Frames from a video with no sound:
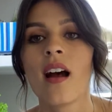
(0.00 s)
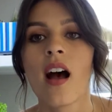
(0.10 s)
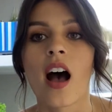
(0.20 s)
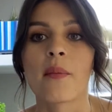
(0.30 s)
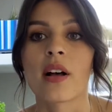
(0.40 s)

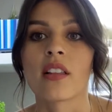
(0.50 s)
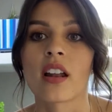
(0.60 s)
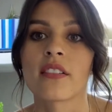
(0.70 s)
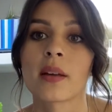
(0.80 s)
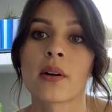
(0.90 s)
A lot
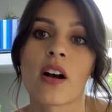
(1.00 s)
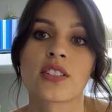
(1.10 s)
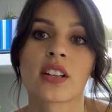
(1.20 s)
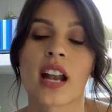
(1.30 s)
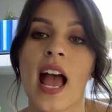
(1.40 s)
of them are
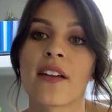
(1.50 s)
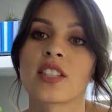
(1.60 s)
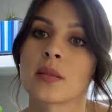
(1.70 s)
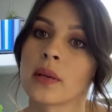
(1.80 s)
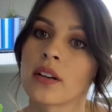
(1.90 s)
also going to have
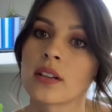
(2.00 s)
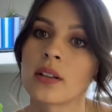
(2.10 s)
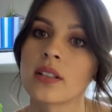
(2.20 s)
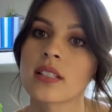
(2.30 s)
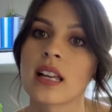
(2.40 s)

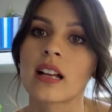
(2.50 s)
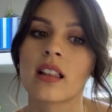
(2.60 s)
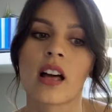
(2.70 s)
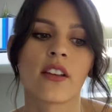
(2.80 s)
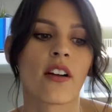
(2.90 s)
spiracles, like a
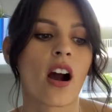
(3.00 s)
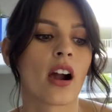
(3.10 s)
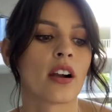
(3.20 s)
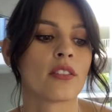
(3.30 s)
lot of our